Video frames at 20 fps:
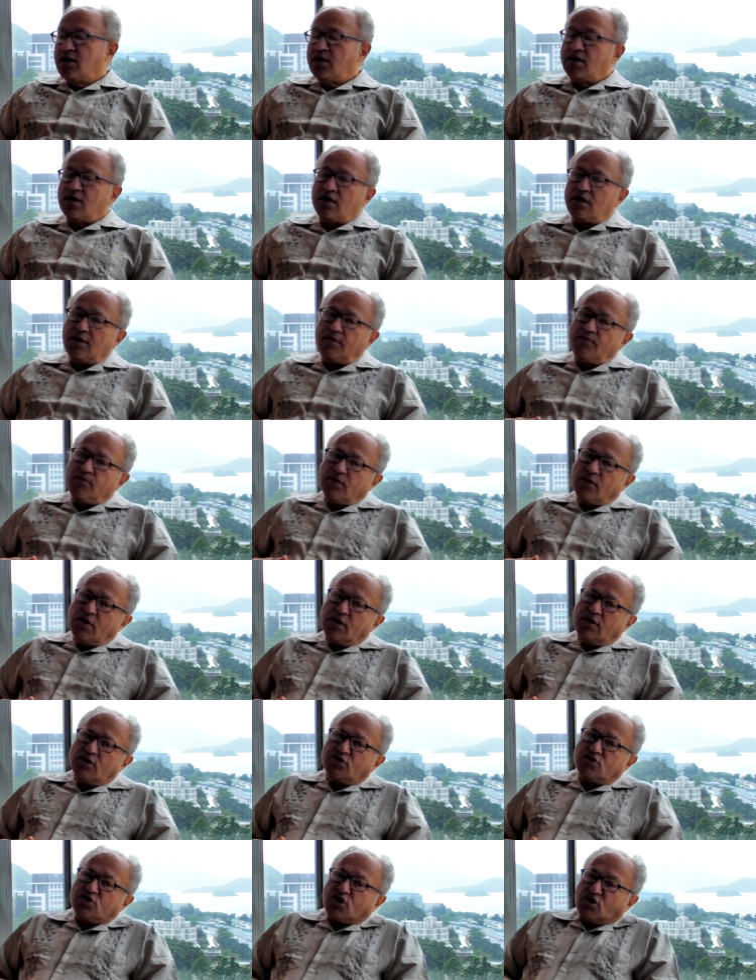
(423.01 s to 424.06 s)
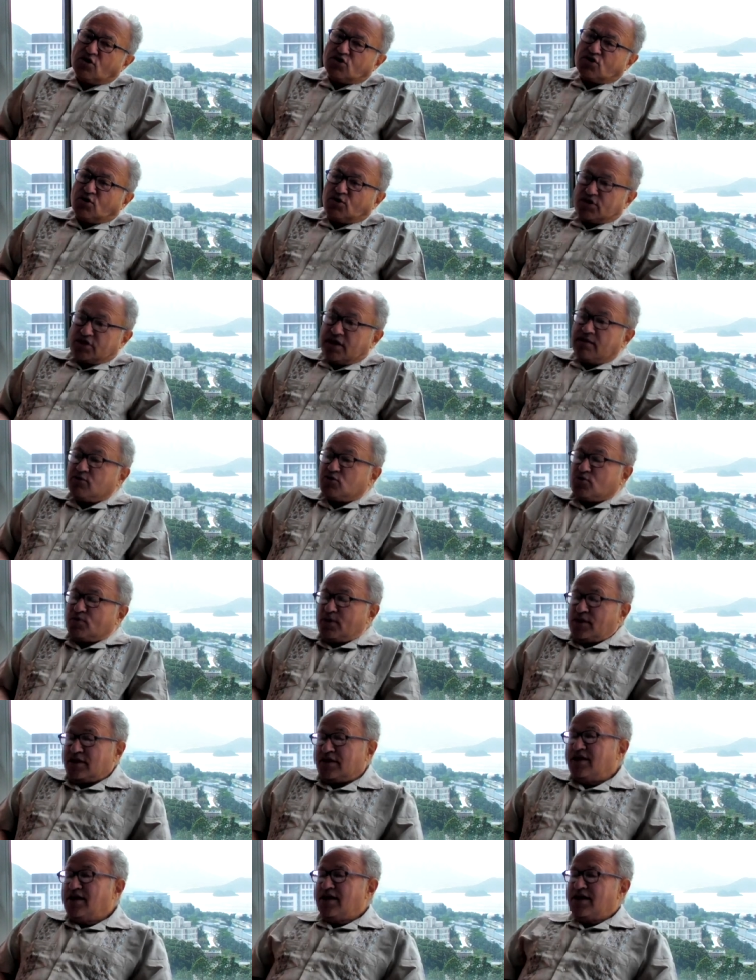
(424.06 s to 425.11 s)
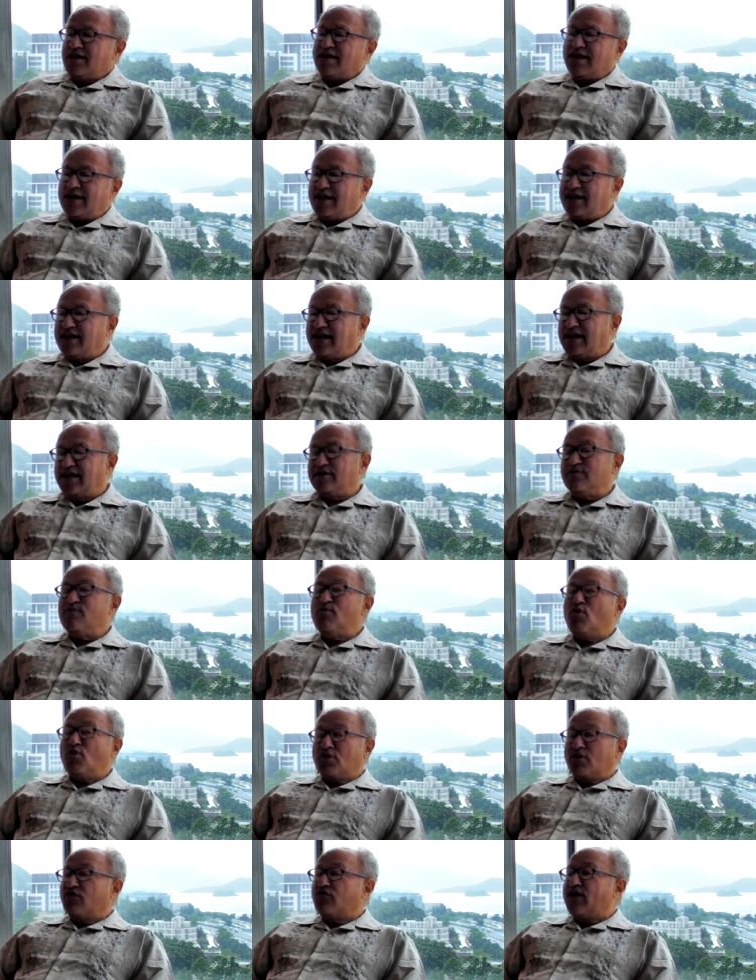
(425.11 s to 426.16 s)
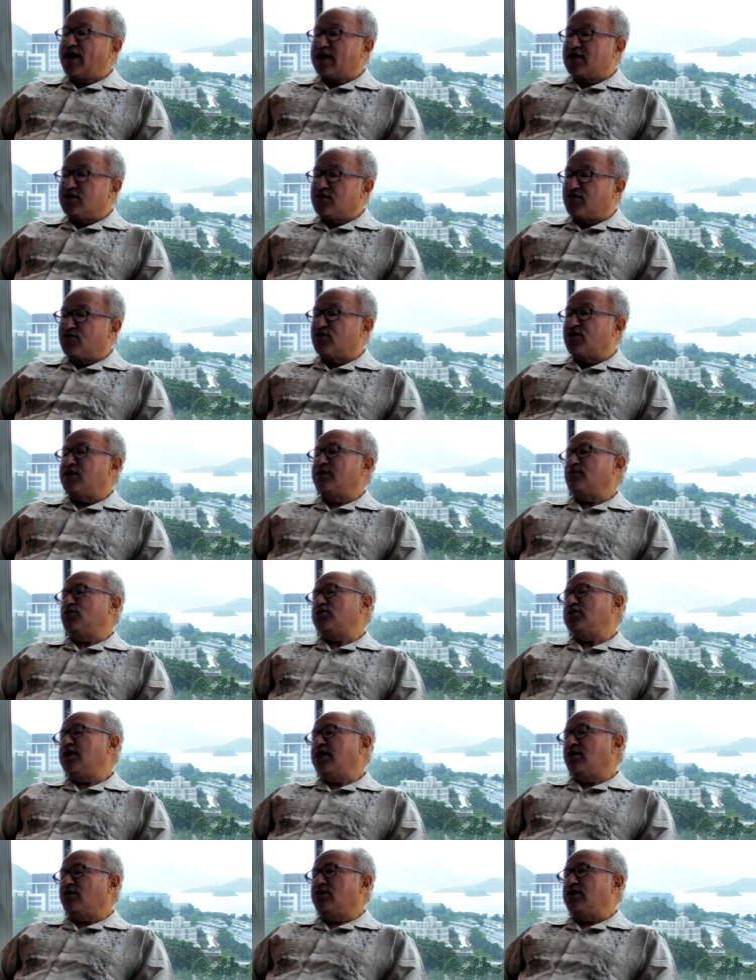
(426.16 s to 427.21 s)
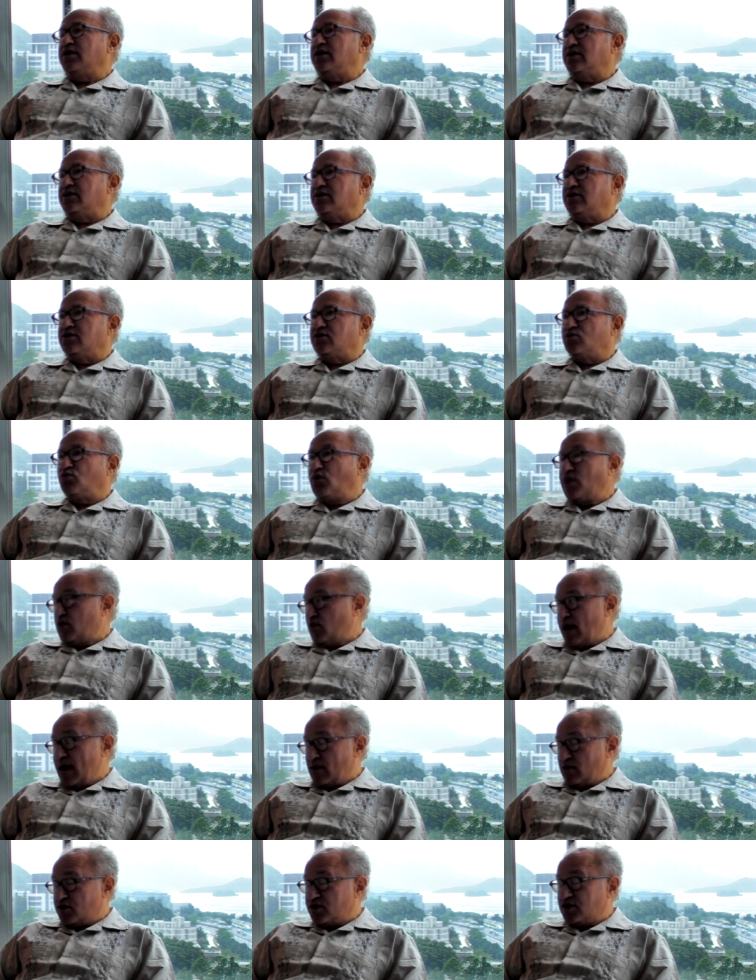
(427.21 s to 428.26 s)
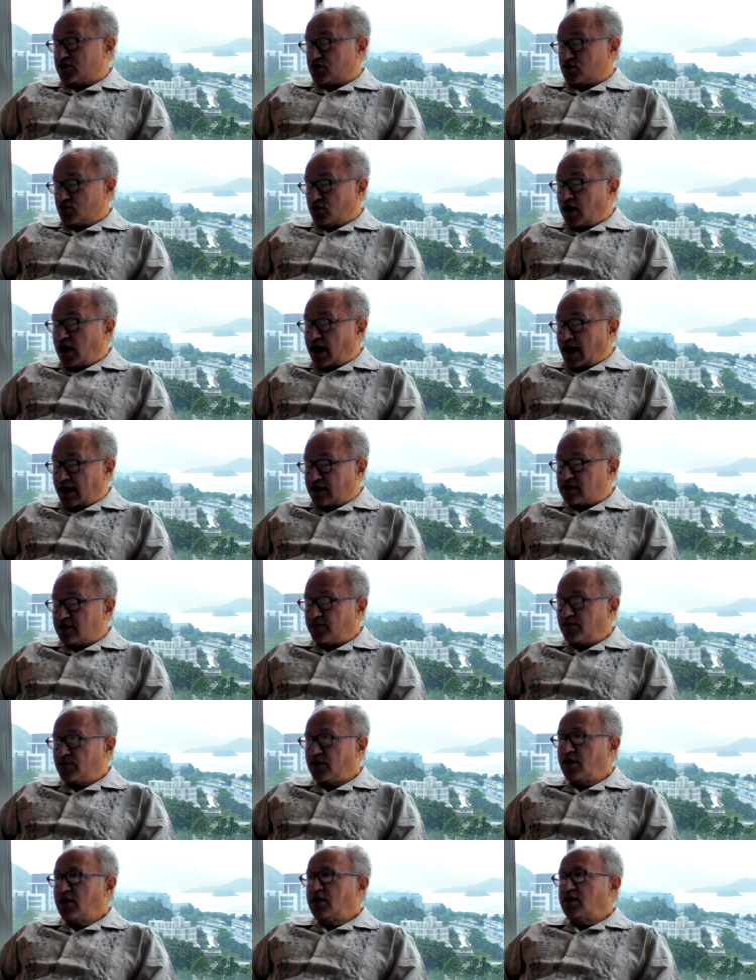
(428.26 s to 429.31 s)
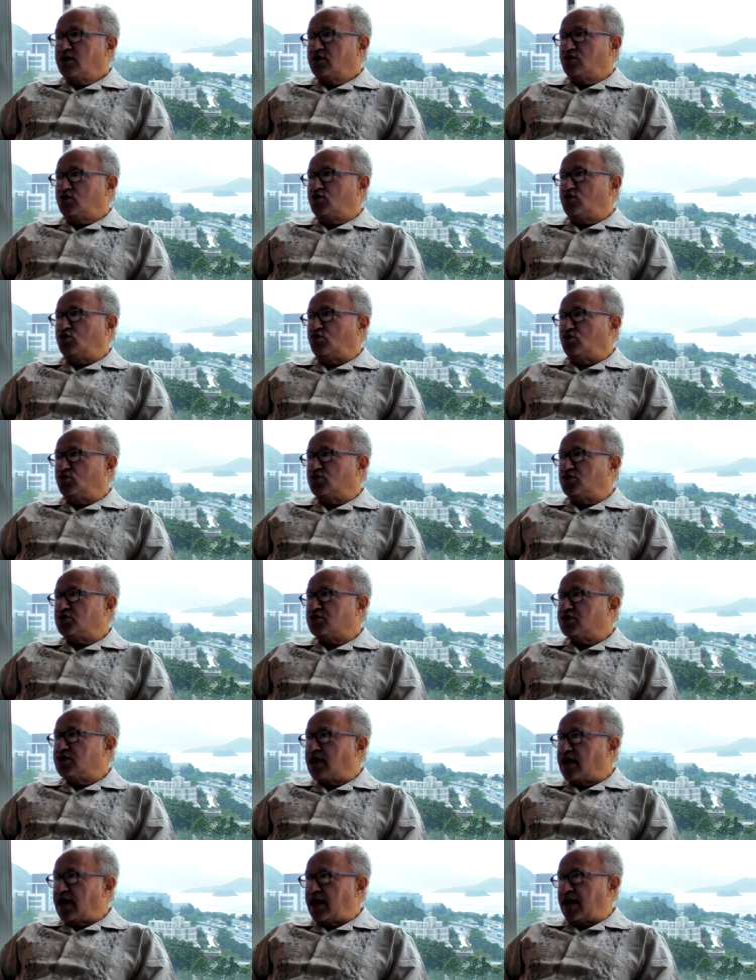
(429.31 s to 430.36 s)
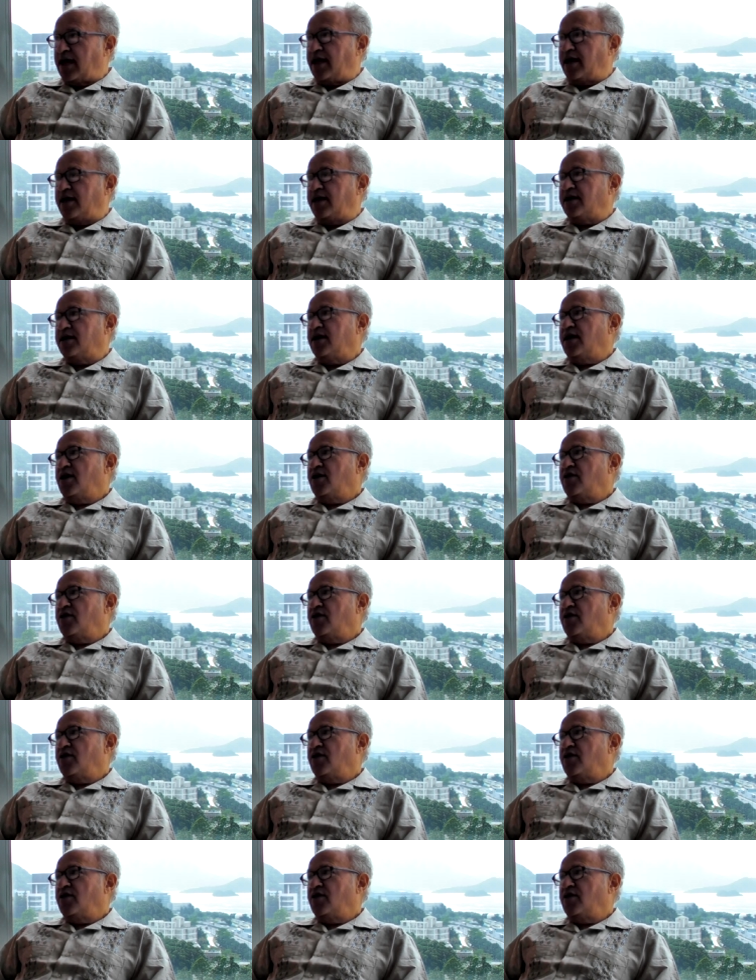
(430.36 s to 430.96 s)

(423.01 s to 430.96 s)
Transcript: Uh, so, so it seems to me that, that, that it's more effective for libertarians, whether anarchists or not, to say